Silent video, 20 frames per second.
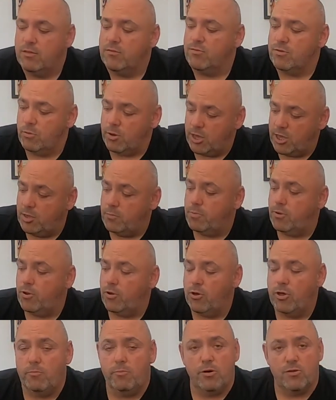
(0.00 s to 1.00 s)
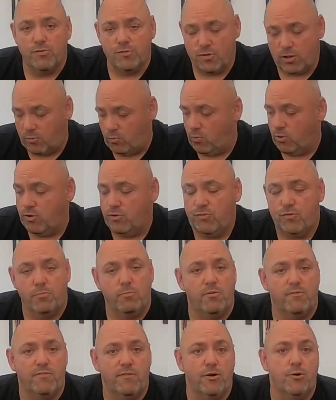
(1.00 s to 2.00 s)
So I keep an eye on my stopwatch on
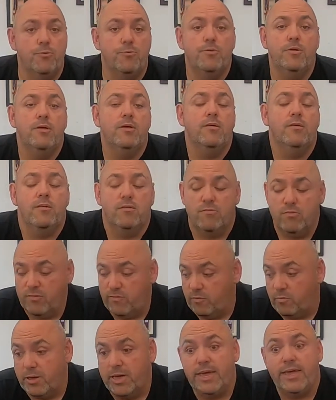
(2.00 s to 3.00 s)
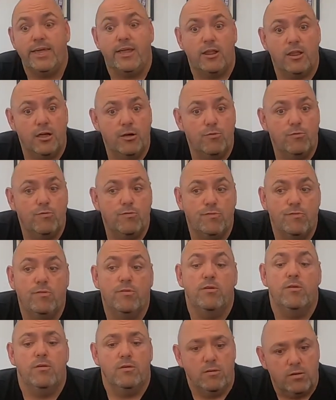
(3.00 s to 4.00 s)
my phone. So if I'm getting close,
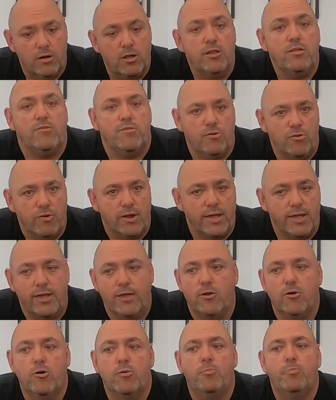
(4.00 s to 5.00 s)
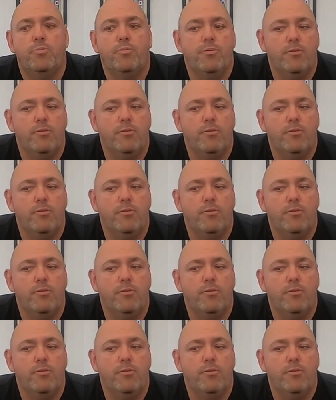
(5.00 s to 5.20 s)
I need to crank it up.